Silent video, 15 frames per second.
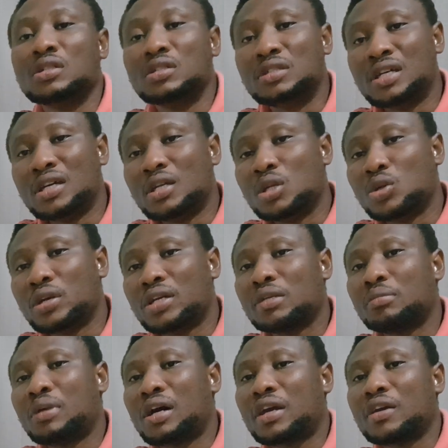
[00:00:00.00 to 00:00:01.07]
They look at the
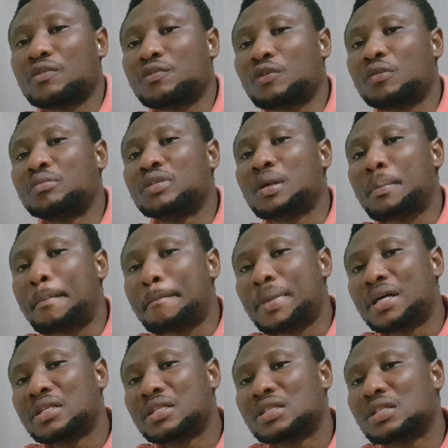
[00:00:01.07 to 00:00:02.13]
market from the
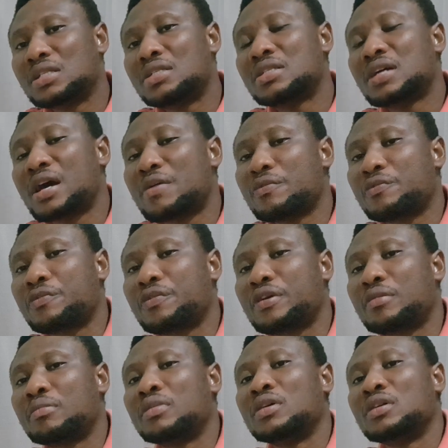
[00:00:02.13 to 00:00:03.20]
monthly time
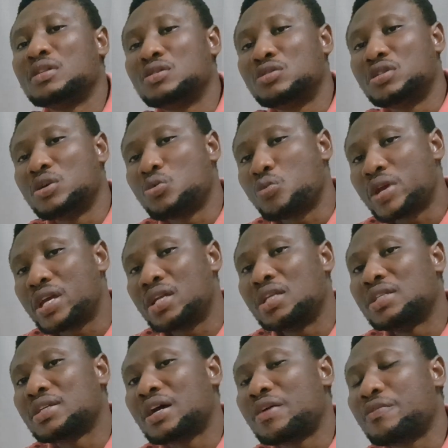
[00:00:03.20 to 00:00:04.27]
frame to the weekly
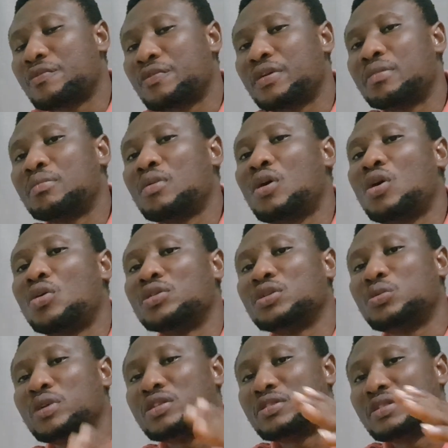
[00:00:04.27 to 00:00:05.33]
time frame all the
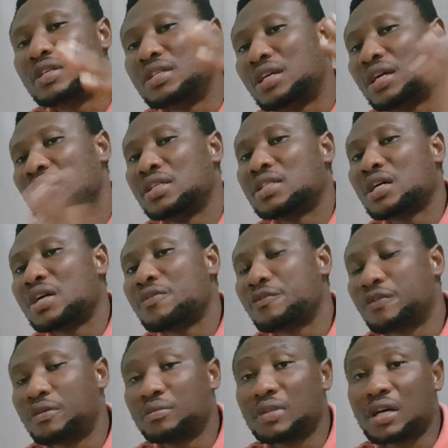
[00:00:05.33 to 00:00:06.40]
way to the daily time
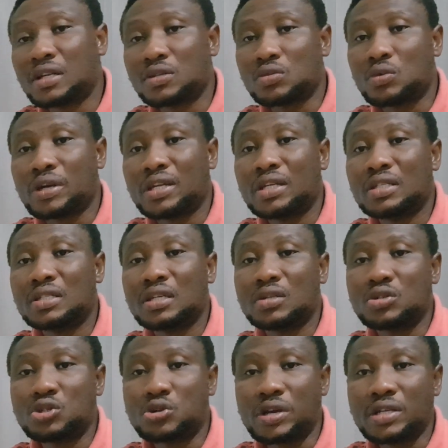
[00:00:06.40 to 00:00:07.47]
frame. That is where they take
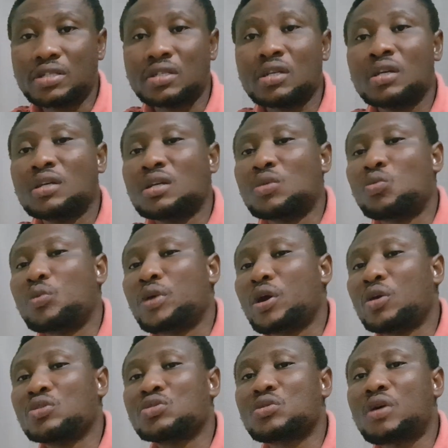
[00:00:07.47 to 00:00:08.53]
trades. And we
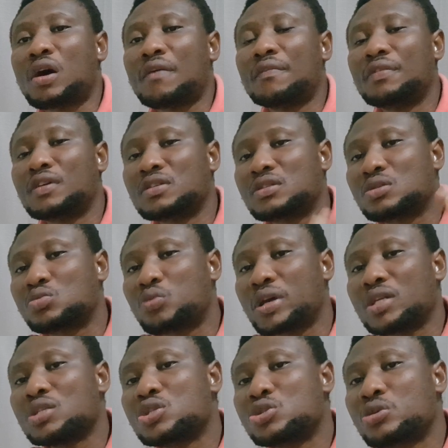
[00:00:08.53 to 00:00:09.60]
also have the
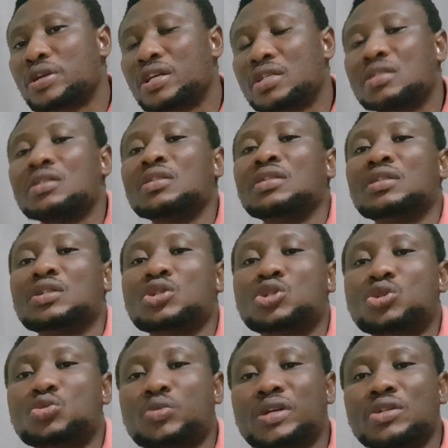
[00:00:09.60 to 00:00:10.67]
swing traders. The
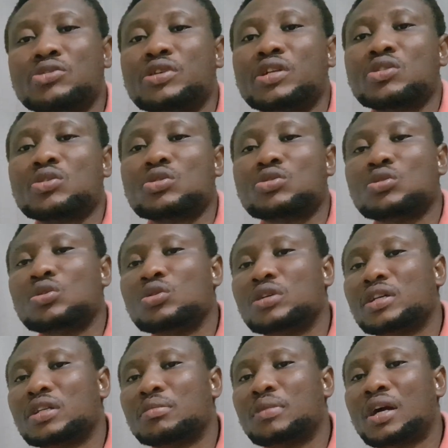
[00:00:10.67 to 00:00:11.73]
swing traders also look
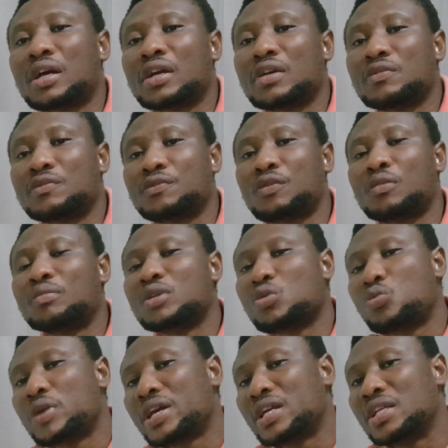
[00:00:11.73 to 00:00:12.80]
at the market from the
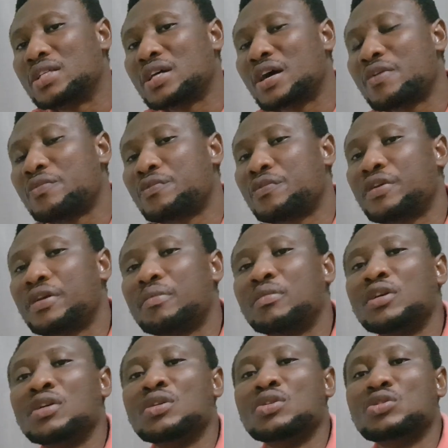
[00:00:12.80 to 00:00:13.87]
weekly time frame
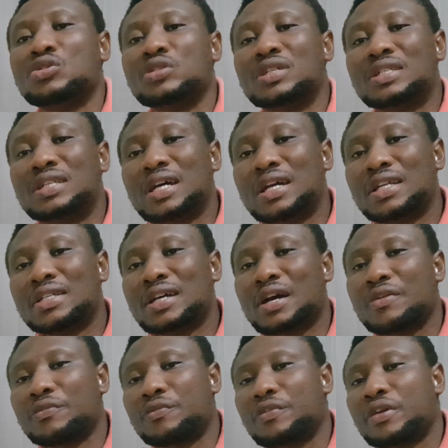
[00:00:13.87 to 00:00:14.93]
to the daily
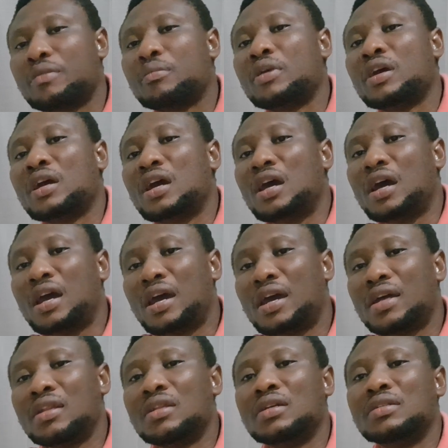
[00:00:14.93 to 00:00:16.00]
time frame,
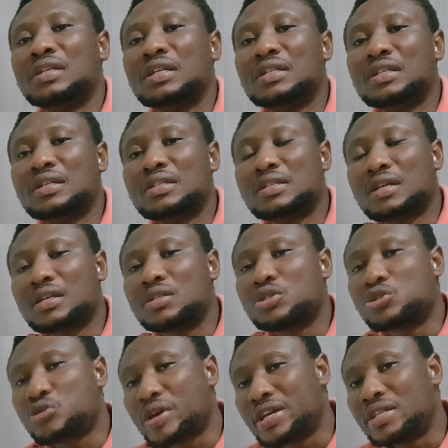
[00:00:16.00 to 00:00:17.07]
and then they take
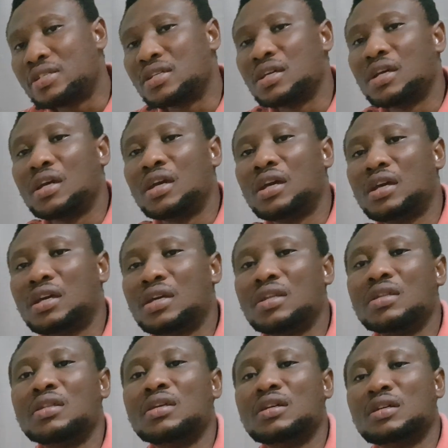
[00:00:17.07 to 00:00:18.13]
trades
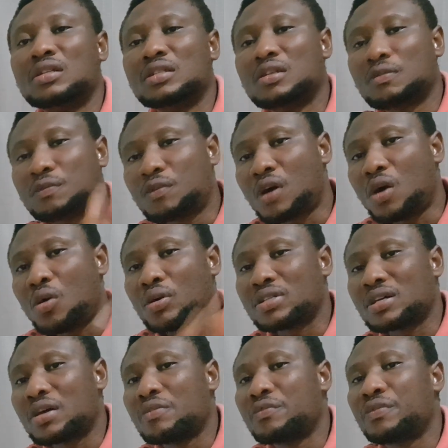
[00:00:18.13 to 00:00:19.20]
in the 4-hour
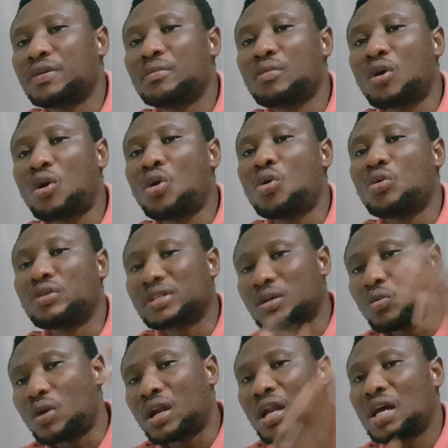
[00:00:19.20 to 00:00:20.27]
time frame or the
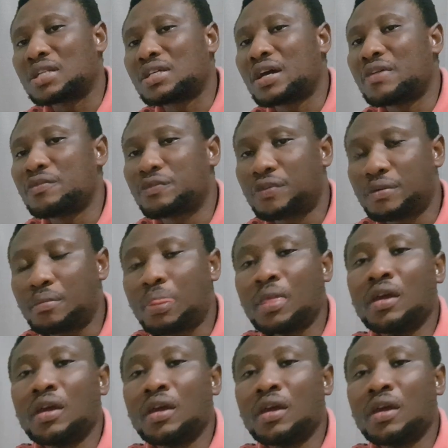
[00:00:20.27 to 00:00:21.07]
1-hour time frame.